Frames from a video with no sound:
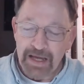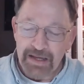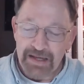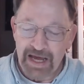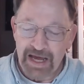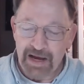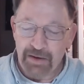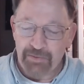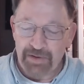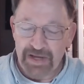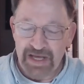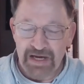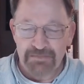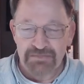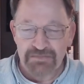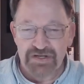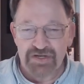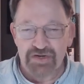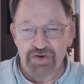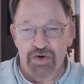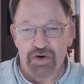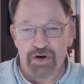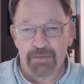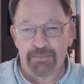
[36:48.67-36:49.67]
that we
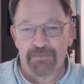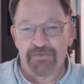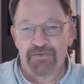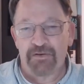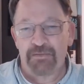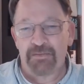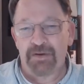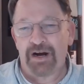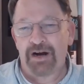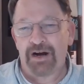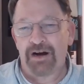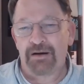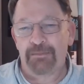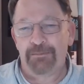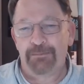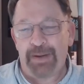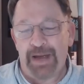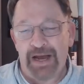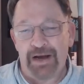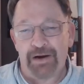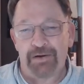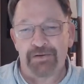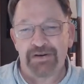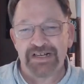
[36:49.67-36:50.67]
absorb from our
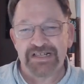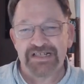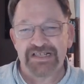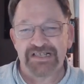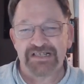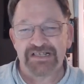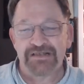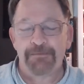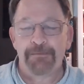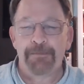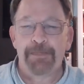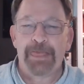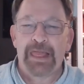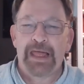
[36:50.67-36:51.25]
parents